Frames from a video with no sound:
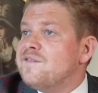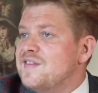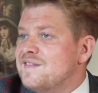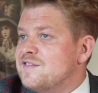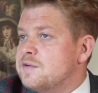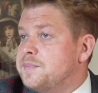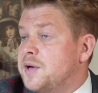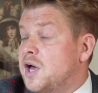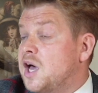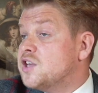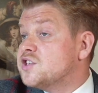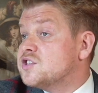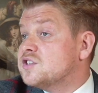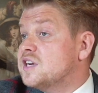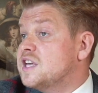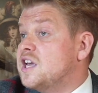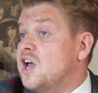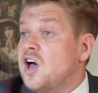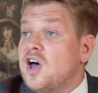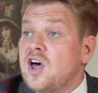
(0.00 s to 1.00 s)
never
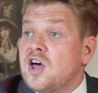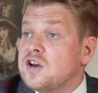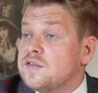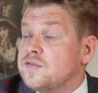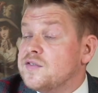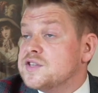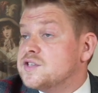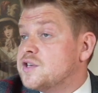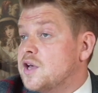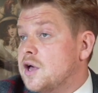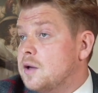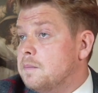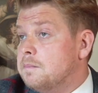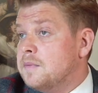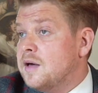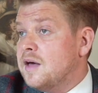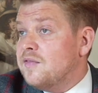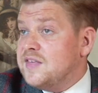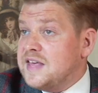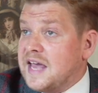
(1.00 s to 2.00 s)
personally heard of the
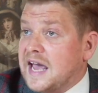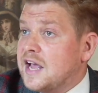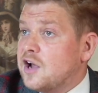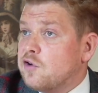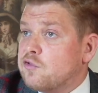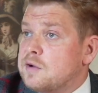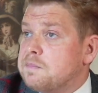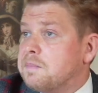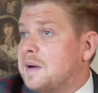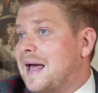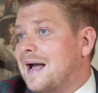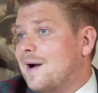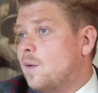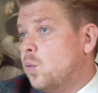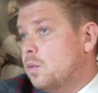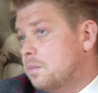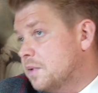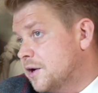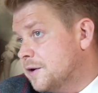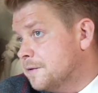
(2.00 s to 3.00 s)
term the angry black
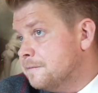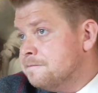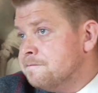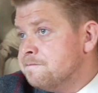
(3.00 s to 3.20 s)
woman.